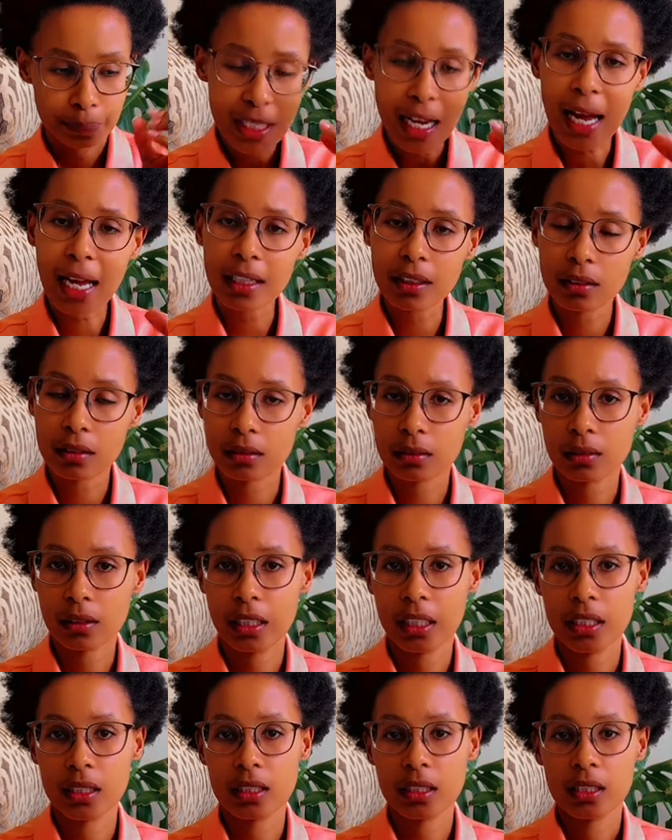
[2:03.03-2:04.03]
title
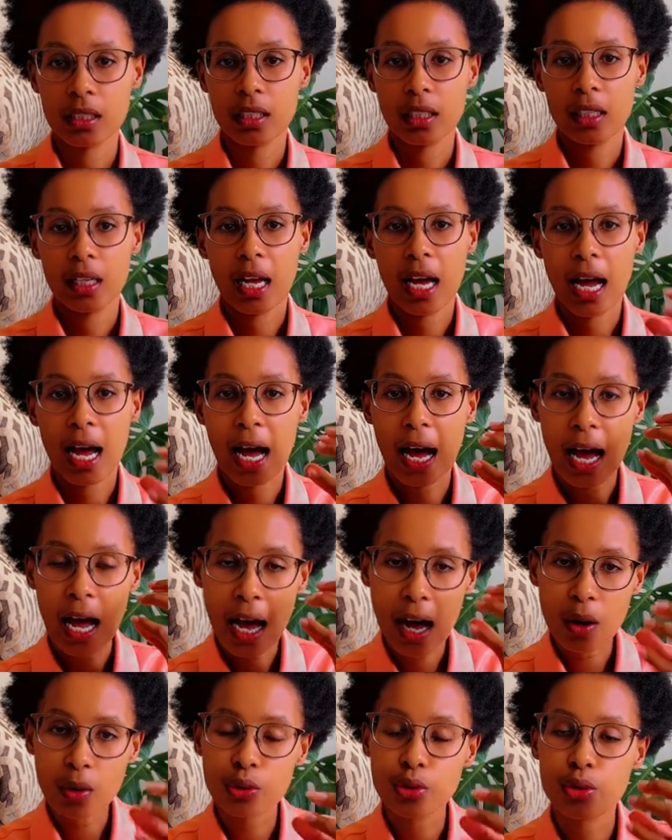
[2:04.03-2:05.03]
is
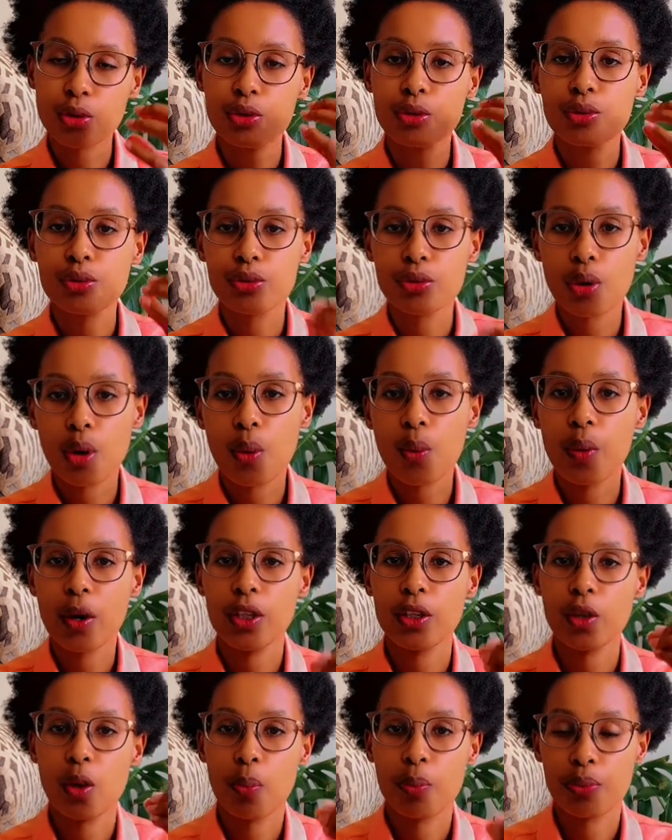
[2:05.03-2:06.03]
How Do You Know When
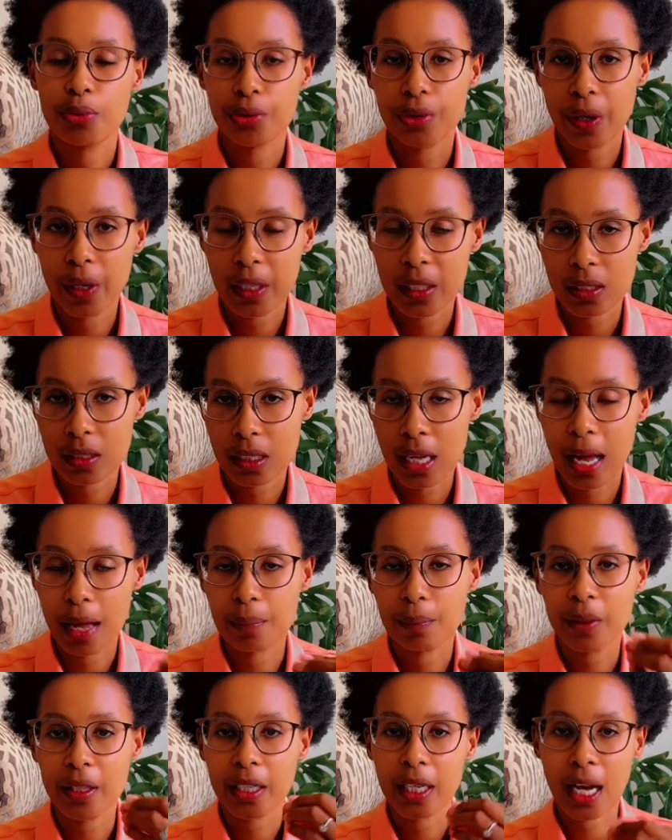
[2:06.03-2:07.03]
Your Prayers Are
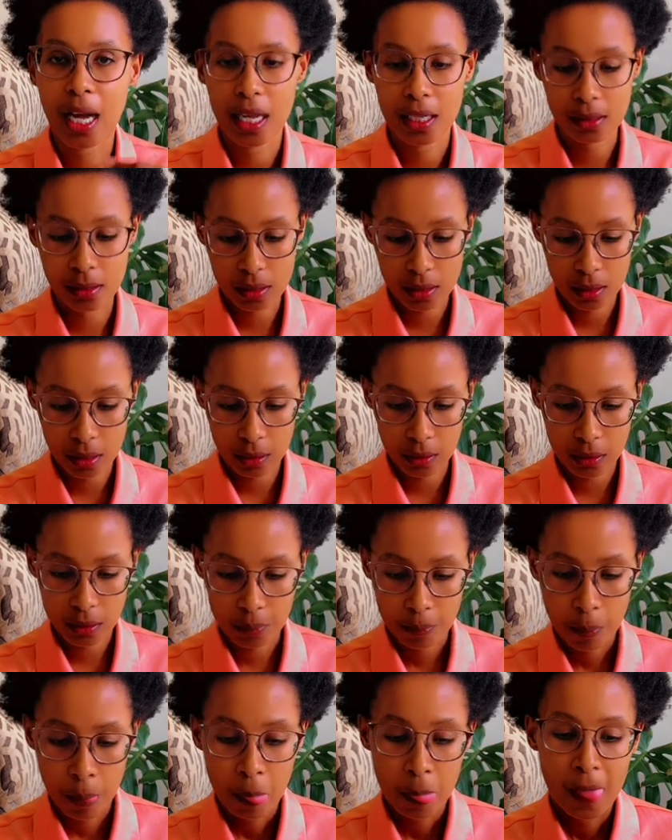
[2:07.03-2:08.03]
Being Answered?
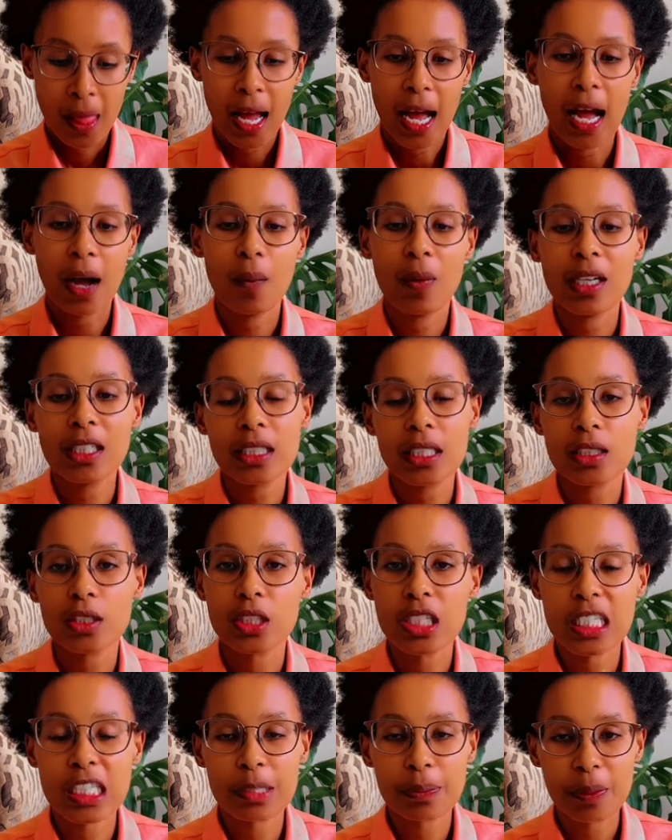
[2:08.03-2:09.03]
I want us
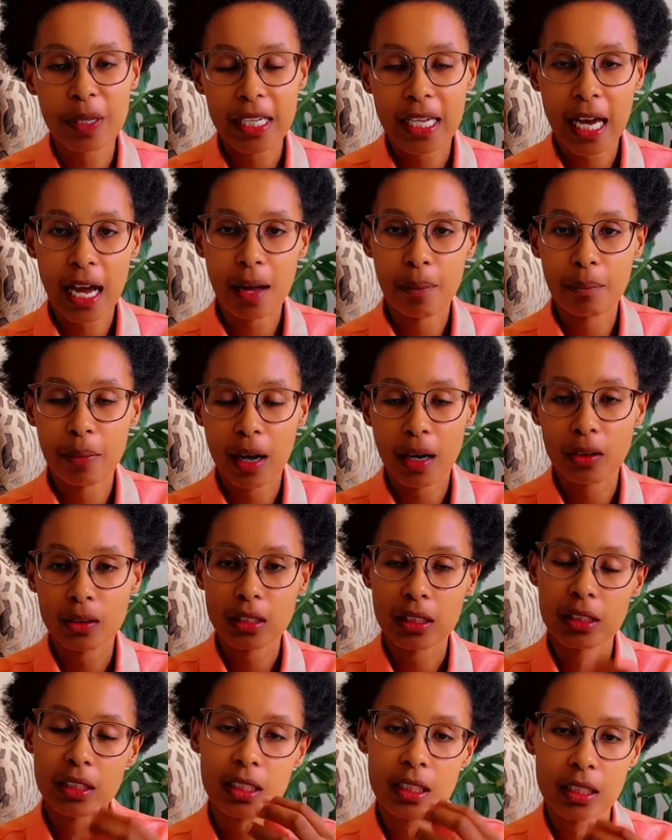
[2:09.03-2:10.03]
to speak
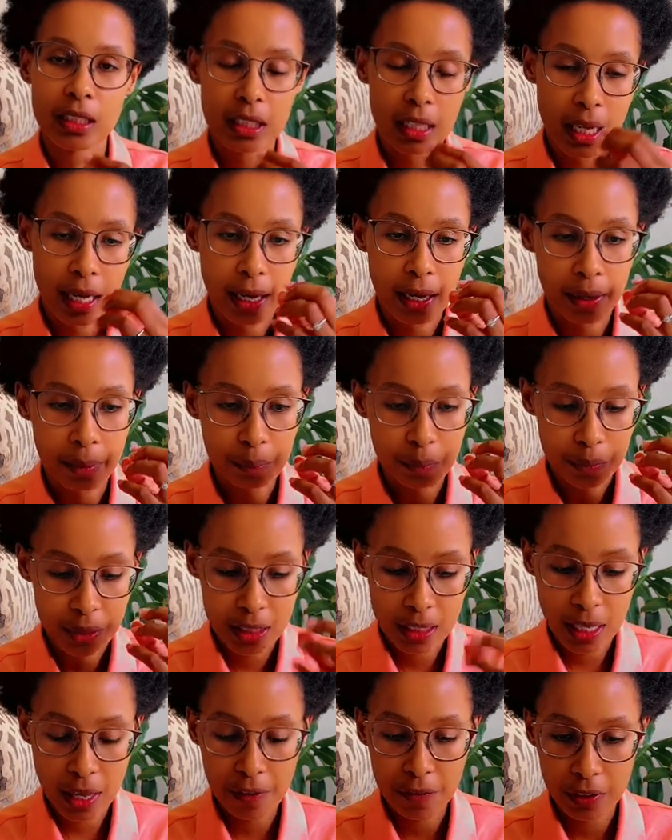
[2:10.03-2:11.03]
about this um,
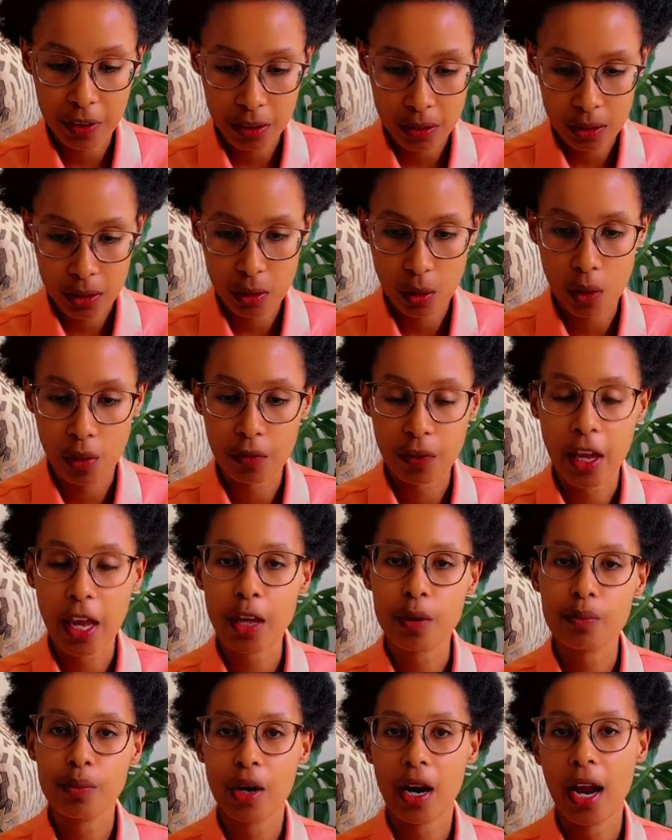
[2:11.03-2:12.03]
servant of
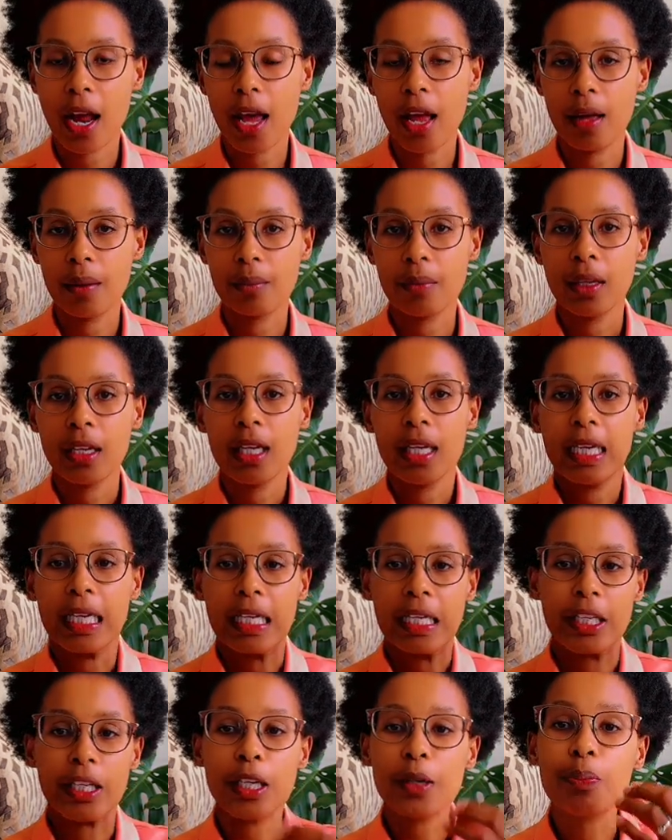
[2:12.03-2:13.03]
Abraham.
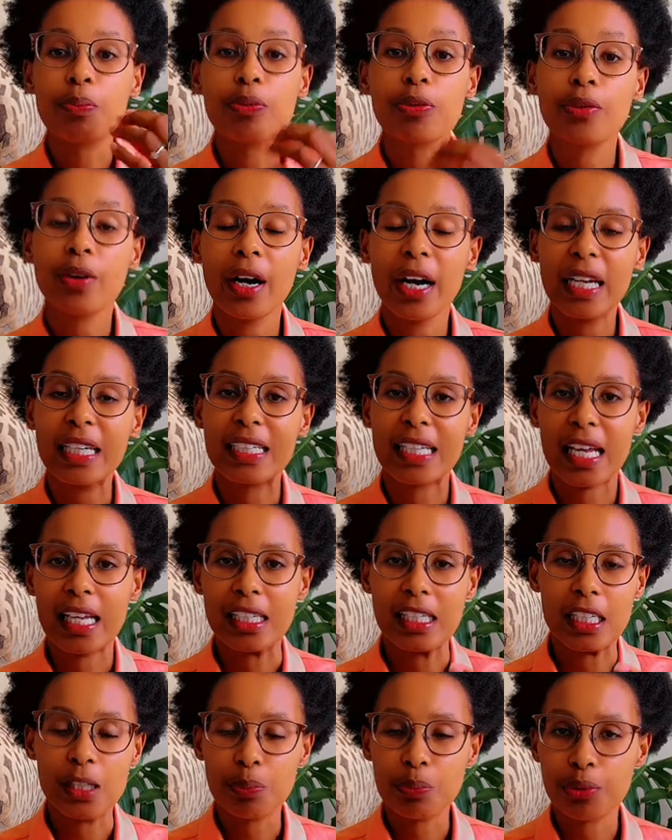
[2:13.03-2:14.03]
He prayed and
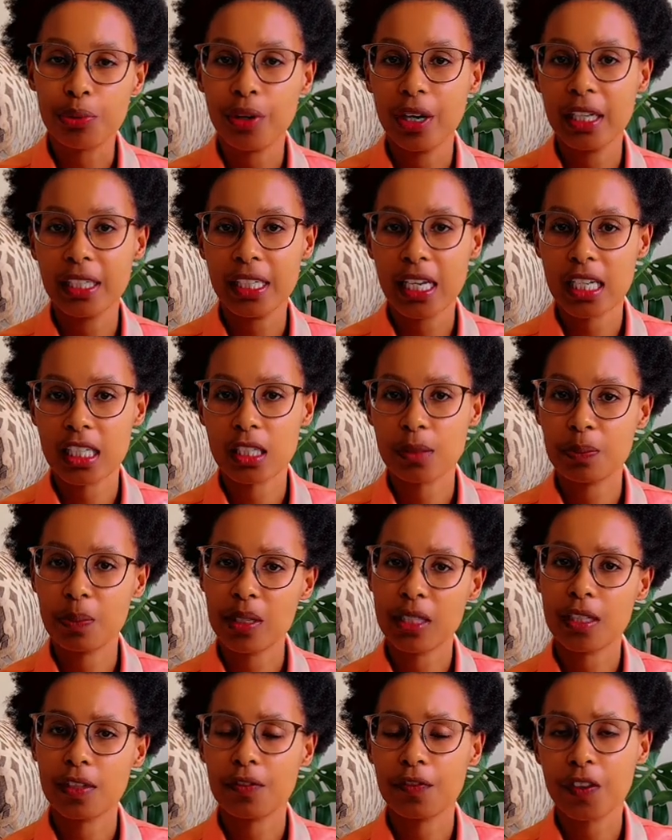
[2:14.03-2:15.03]
he prayed a
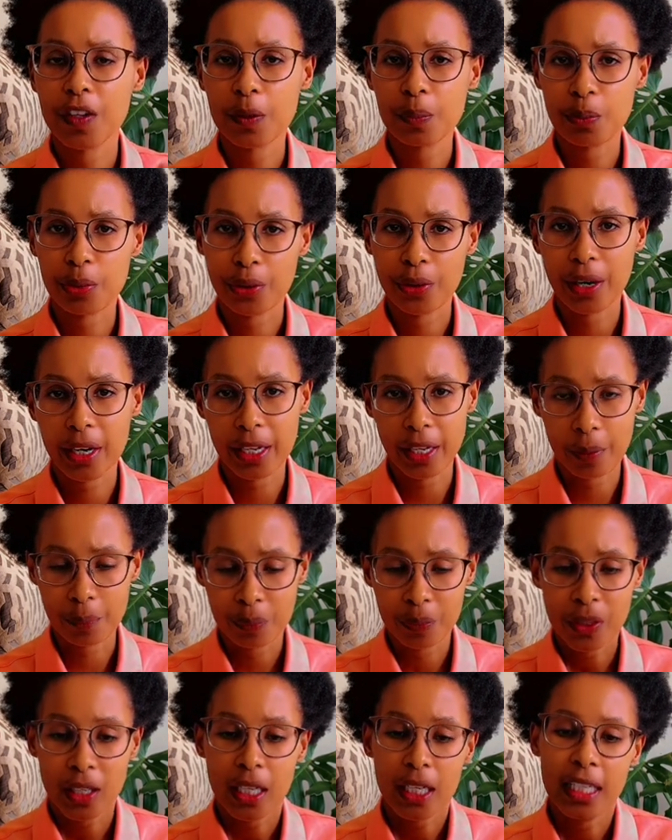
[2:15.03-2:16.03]
specific prayer.
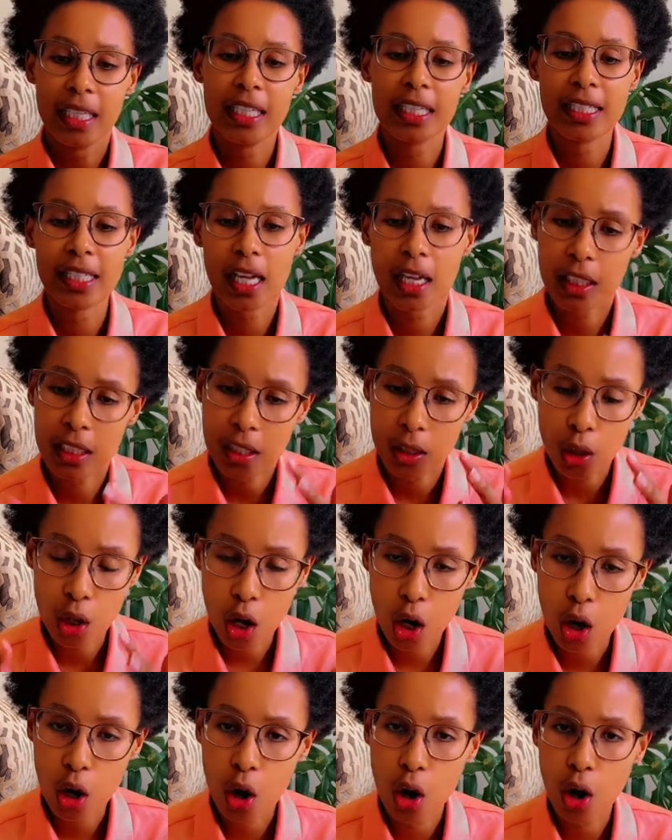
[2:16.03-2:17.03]
He said,
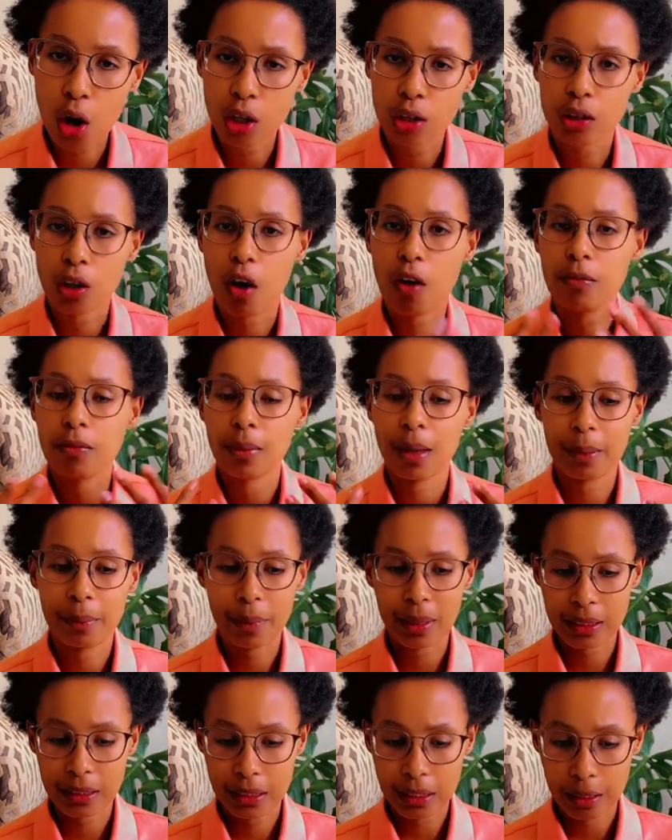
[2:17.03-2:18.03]
Lord God of my
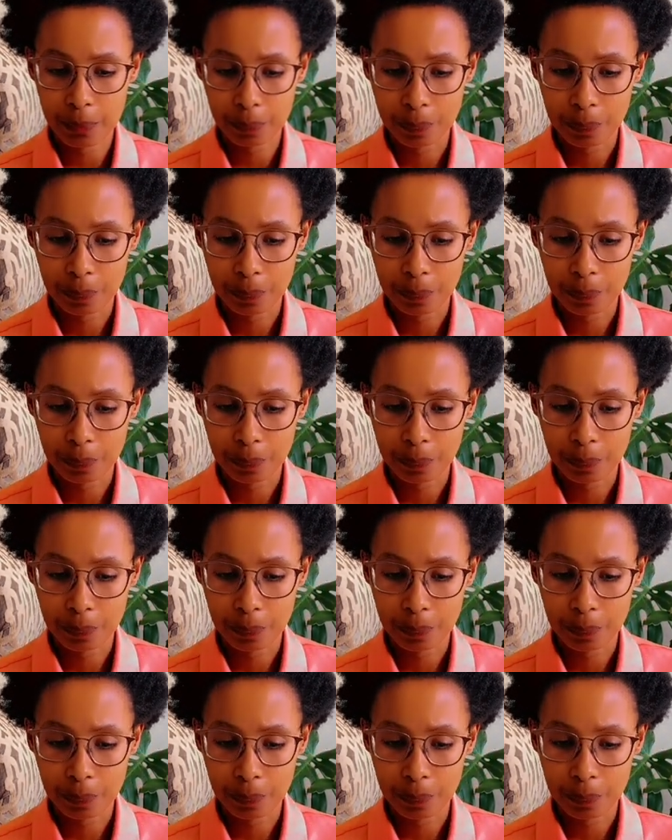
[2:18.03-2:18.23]
master,